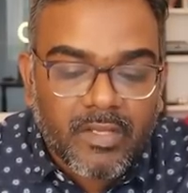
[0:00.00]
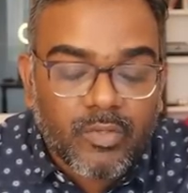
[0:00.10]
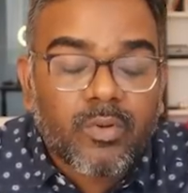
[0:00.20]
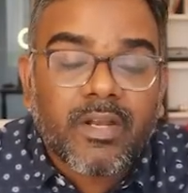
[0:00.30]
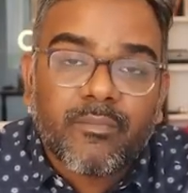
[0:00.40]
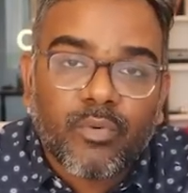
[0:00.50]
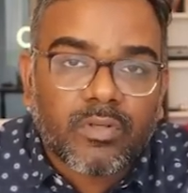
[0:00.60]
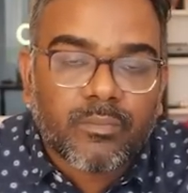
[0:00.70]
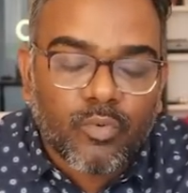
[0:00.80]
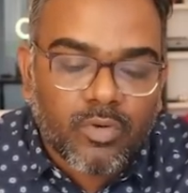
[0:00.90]
you could have
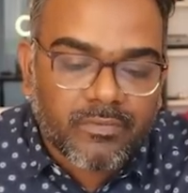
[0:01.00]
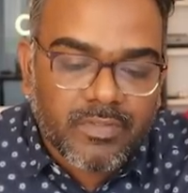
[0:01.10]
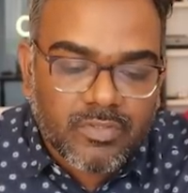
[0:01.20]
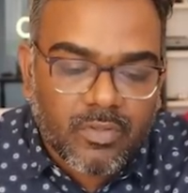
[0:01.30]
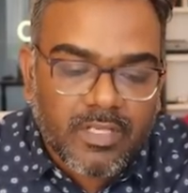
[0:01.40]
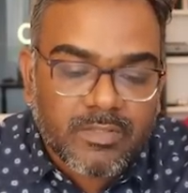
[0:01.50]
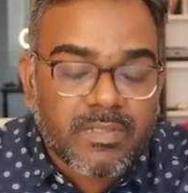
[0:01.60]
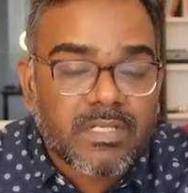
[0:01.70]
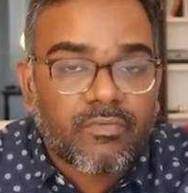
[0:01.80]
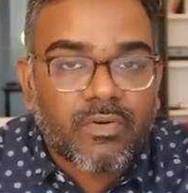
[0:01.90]
bought more of the stock,
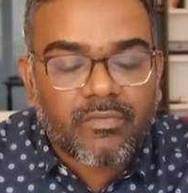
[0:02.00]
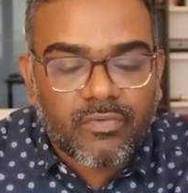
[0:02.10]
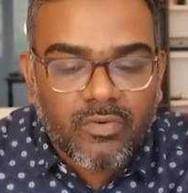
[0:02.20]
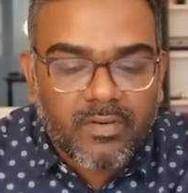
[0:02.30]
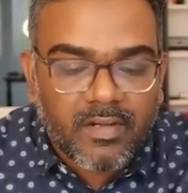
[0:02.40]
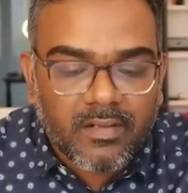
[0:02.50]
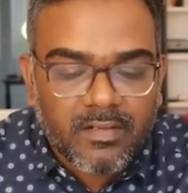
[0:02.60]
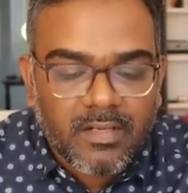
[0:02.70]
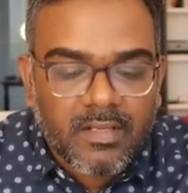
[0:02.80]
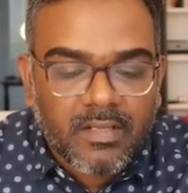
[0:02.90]
especially for an F&O trader.